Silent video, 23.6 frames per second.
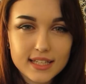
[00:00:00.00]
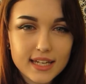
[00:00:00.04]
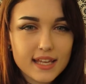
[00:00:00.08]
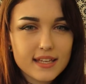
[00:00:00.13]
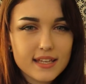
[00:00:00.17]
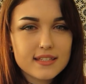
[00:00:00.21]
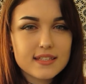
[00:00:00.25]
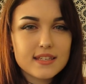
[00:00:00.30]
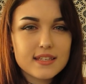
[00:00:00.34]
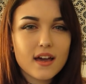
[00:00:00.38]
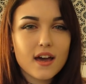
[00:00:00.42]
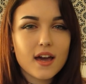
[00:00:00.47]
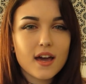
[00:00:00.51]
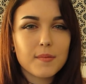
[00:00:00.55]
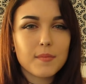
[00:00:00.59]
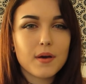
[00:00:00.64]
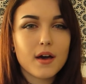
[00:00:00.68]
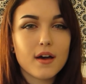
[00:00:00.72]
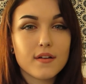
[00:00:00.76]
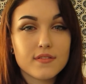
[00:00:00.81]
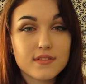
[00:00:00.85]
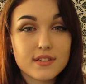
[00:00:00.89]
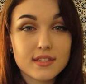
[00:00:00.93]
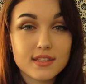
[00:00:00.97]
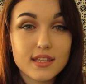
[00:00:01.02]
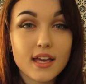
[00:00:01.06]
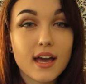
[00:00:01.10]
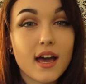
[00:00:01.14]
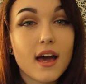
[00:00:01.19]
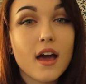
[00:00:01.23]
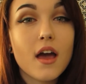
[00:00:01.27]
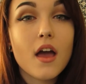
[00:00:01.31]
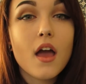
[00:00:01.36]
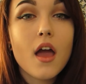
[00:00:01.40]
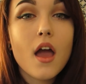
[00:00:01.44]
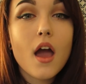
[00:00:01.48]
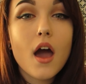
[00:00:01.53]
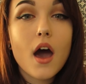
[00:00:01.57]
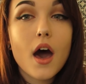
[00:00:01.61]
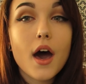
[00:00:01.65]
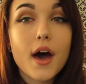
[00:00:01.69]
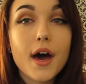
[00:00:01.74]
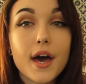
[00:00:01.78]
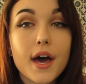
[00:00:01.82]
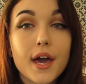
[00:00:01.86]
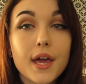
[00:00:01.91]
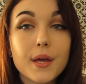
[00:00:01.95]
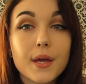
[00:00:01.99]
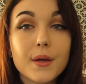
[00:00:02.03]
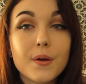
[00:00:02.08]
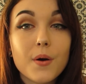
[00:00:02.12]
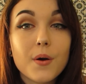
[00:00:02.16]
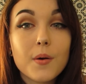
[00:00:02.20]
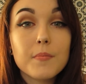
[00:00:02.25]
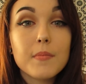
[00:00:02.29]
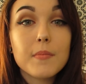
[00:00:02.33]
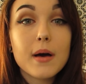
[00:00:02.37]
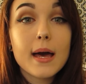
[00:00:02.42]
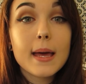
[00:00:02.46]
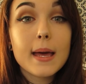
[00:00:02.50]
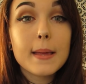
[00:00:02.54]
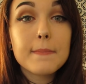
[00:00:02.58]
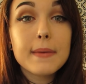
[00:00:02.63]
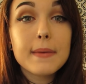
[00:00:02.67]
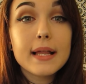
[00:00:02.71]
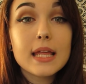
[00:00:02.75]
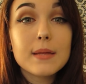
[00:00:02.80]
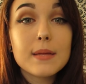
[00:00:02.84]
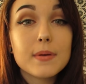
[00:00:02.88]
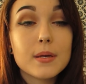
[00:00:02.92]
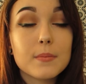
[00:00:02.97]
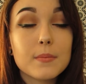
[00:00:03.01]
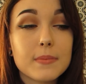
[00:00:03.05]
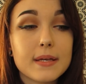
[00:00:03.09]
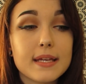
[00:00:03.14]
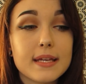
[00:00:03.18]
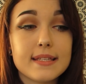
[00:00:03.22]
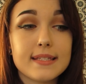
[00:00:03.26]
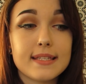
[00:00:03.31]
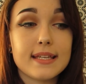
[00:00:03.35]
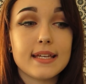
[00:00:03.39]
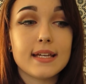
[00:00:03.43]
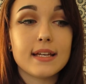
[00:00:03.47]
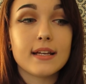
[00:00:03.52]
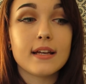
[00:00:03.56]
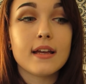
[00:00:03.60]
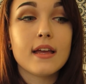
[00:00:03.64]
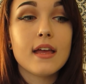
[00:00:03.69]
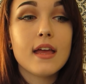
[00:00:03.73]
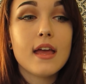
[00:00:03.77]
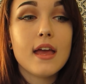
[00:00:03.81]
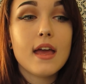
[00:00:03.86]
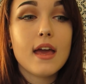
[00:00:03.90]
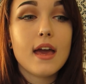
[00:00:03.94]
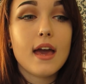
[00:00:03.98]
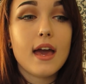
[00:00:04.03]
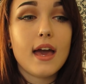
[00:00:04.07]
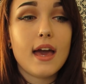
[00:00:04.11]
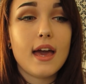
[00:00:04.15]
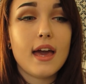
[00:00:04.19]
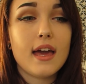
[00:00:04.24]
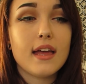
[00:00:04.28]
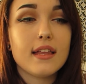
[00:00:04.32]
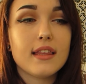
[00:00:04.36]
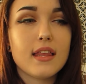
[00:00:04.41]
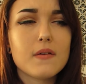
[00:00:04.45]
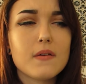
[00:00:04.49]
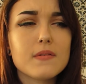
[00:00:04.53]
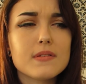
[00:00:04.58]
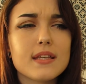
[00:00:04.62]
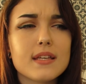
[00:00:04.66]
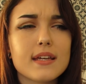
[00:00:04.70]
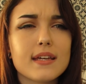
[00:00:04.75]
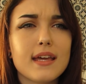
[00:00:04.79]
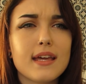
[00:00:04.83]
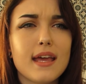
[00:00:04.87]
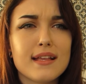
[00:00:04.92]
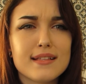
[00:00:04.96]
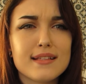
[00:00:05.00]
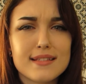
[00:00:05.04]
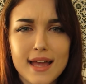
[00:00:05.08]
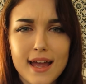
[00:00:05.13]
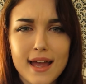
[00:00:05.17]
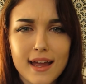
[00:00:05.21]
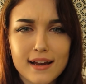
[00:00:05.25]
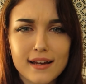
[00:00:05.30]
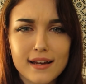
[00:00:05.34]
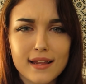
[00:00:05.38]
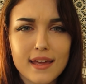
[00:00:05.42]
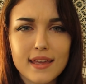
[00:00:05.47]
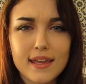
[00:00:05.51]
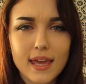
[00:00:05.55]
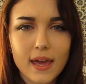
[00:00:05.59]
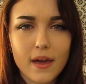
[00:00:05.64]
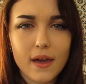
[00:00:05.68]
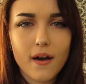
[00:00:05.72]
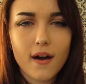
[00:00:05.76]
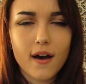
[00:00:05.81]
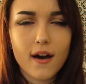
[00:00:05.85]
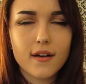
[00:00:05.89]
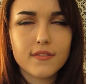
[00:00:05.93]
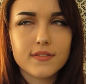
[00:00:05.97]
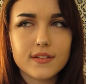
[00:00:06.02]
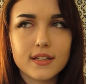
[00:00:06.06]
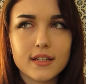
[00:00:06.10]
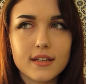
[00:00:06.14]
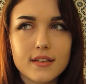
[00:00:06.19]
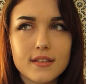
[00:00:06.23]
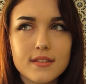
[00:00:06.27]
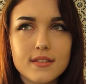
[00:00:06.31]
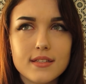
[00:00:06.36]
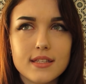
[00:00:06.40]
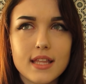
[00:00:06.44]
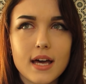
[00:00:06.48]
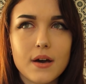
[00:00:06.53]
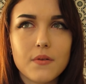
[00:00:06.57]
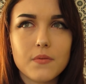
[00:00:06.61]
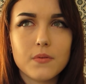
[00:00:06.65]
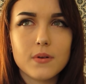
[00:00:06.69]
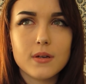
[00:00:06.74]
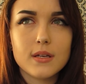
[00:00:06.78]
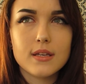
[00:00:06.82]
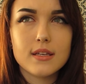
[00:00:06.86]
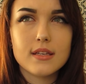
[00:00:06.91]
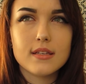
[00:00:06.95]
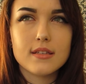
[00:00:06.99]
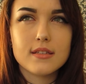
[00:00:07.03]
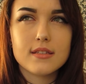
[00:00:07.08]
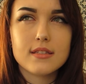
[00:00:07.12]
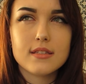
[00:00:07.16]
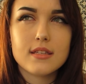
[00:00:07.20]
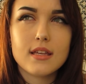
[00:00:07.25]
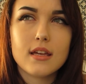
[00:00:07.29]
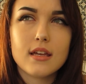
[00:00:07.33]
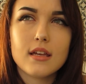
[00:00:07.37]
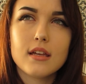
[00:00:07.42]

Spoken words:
next time after that, I got my belly button piercing, and that was like exactly a year after, so that was